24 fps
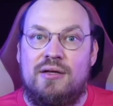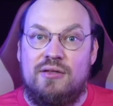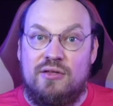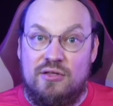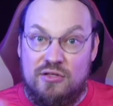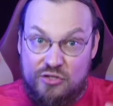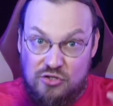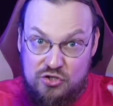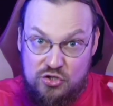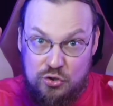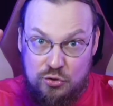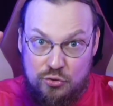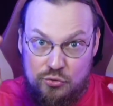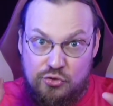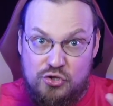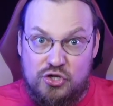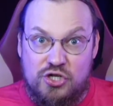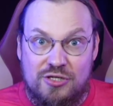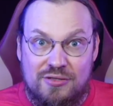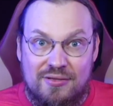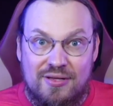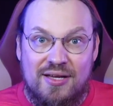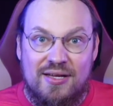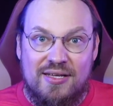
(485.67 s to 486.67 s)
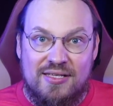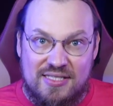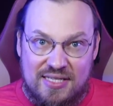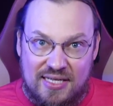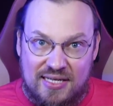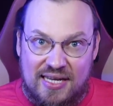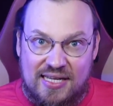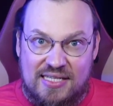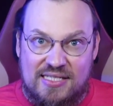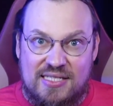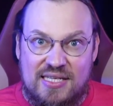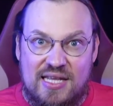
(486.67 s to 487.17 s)
The solution is the
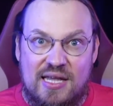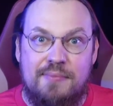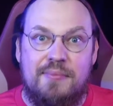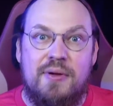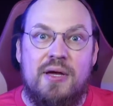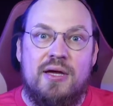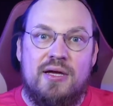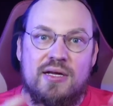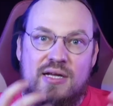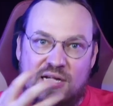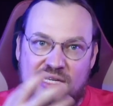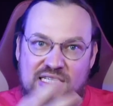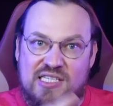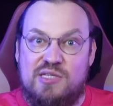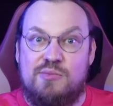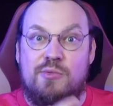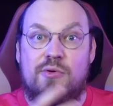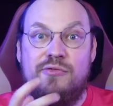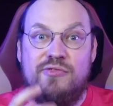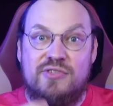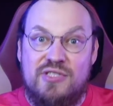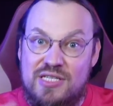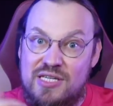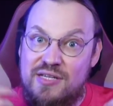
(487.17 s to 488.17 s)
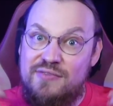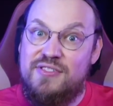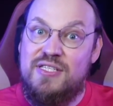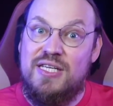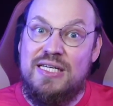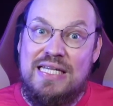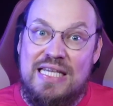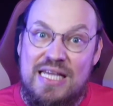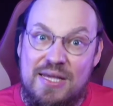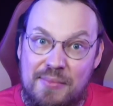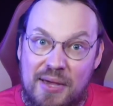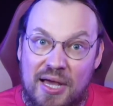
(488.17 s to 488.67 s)
next step. Customer receives
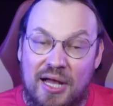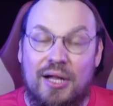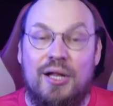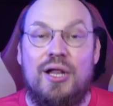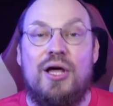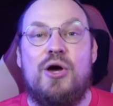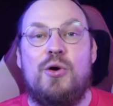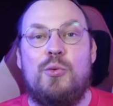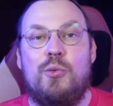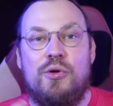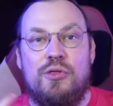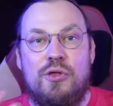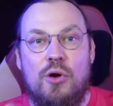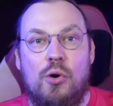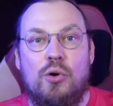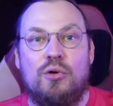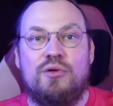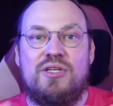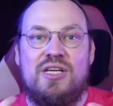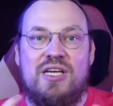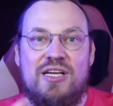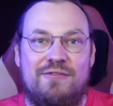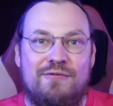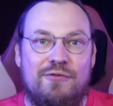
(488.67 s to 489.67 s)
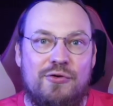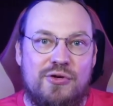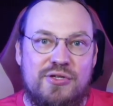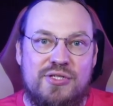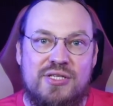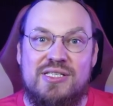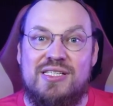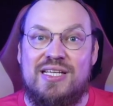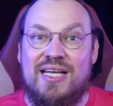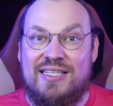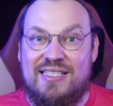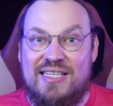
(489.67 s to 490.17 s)
an email with all the
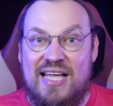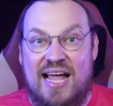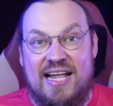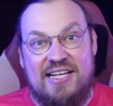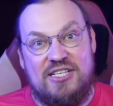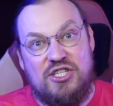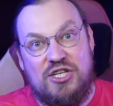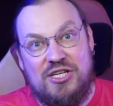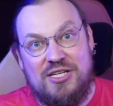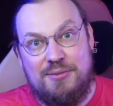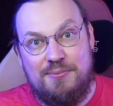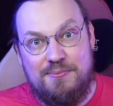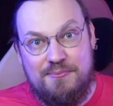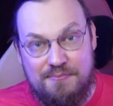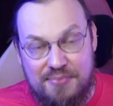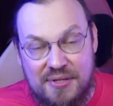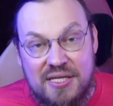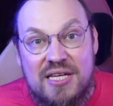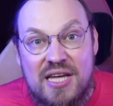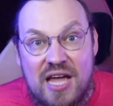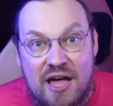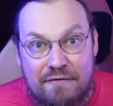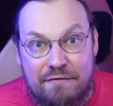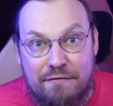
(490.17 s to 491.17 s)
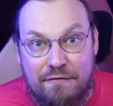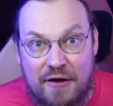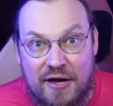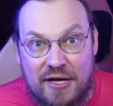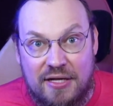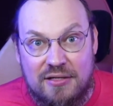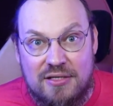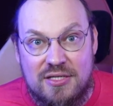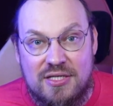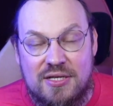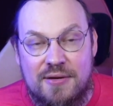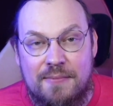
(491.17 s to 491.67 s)
invoices attached as PDF
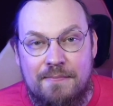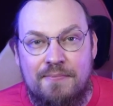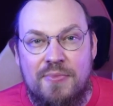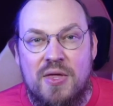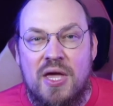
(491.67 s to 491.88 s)
files.